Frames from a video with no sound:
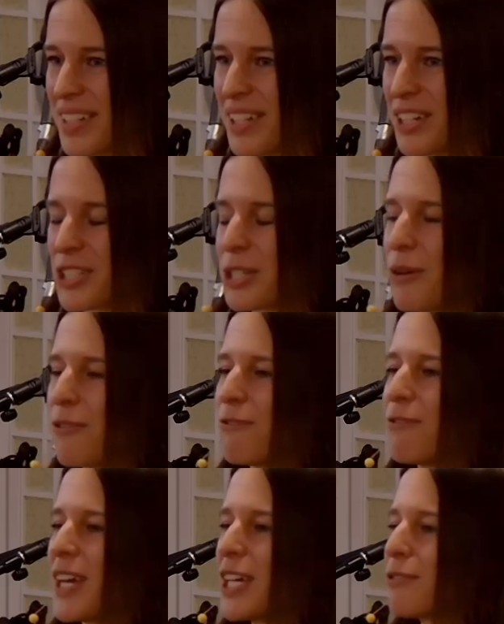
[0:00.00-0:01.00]
So a
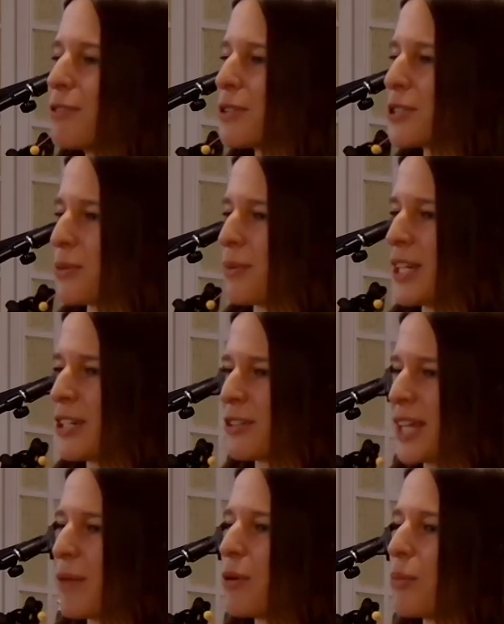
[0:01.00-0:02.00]
faithful surrender
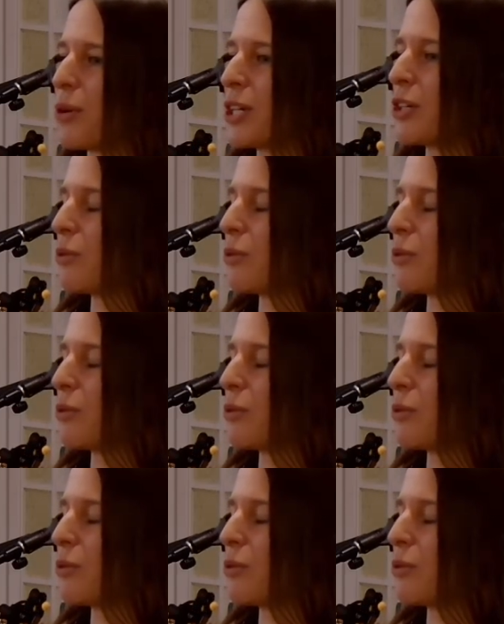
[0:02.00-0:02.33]
that will bring you